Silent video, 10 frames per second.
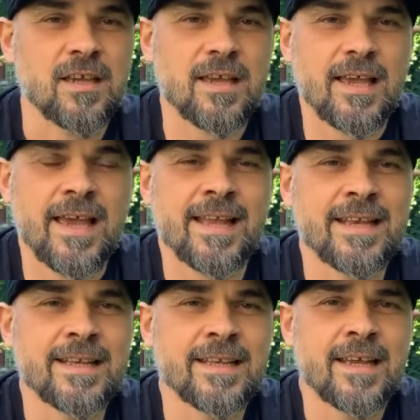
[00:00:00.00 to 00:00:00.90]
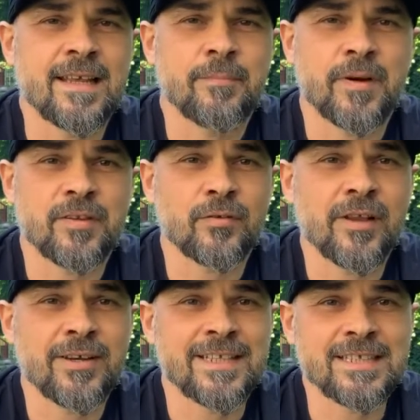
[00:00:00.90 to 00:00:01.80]
And
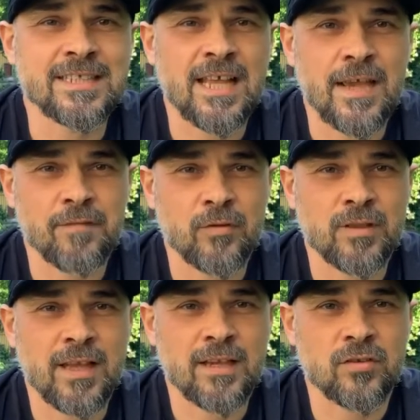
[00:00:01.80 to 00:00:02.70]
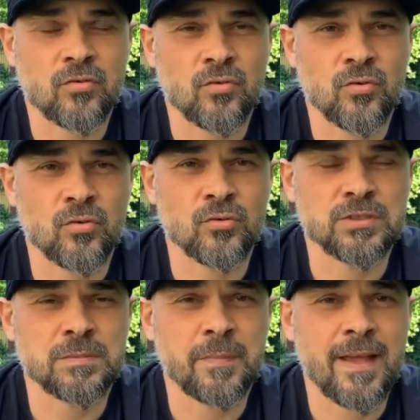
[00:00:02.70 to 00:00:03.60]
particularly this live, I would like to
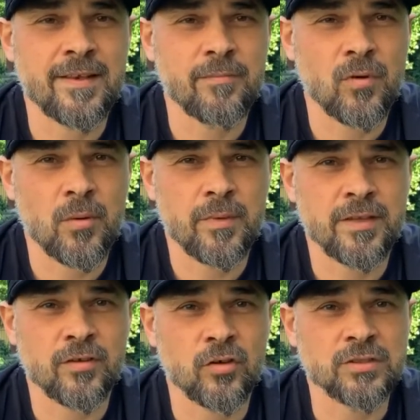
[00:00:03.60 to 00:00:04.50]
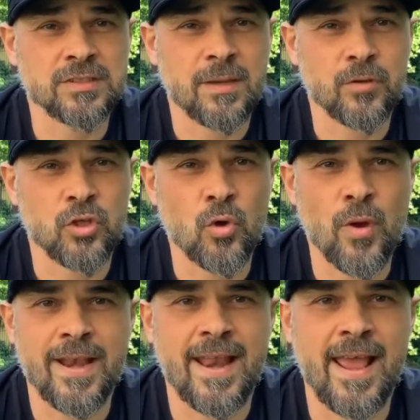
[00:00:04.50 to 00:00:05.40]
spend a moment on some
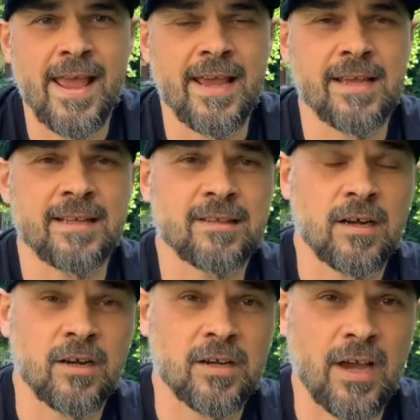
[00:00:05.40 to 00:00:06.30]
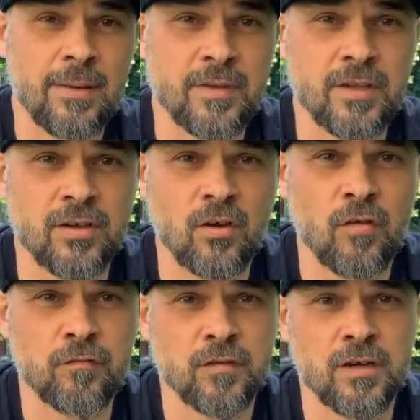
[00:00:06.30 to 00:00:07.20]
Q&A that are coming
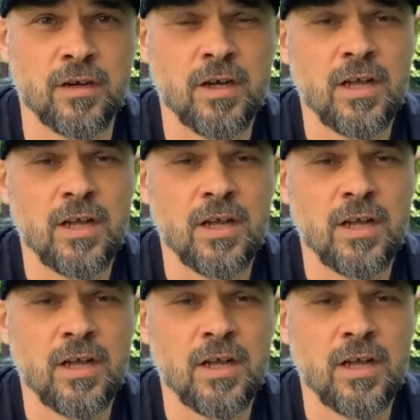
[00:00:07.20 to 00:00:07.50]
over